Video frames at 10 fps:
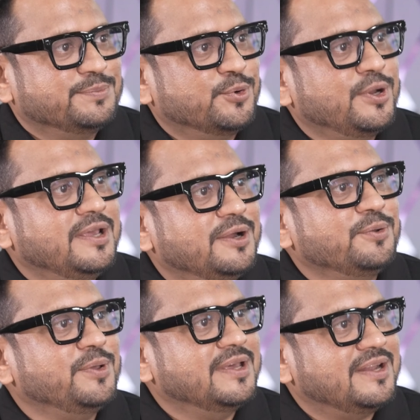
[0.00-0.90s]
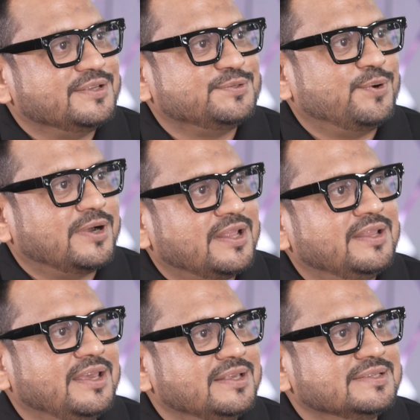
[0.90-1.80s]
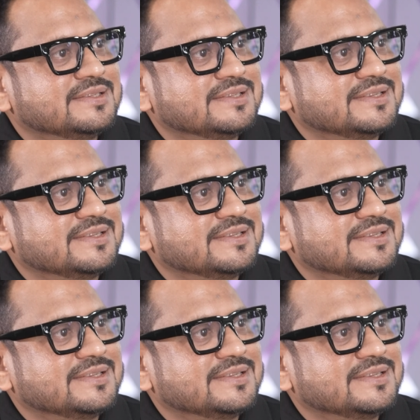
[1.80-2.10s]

more eager to hear as to what are the cases.